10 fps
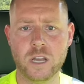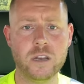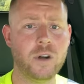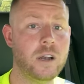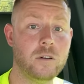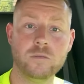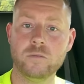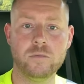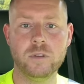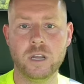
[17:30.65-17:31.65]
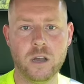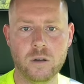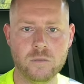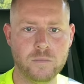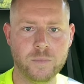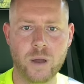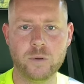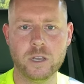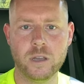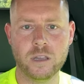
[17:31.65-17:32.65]
I know I don't, you know, I'm not
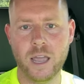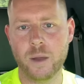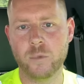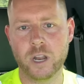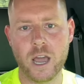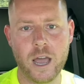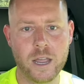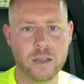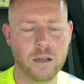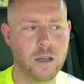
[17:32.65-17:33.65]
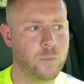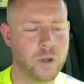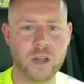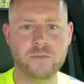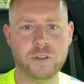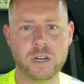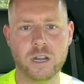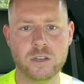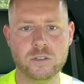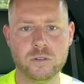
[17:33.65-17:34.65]
really a camera guy, but I figured
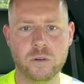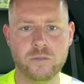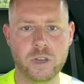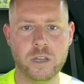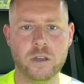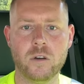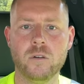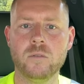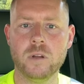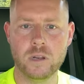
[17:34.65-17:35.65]
I'd do a video,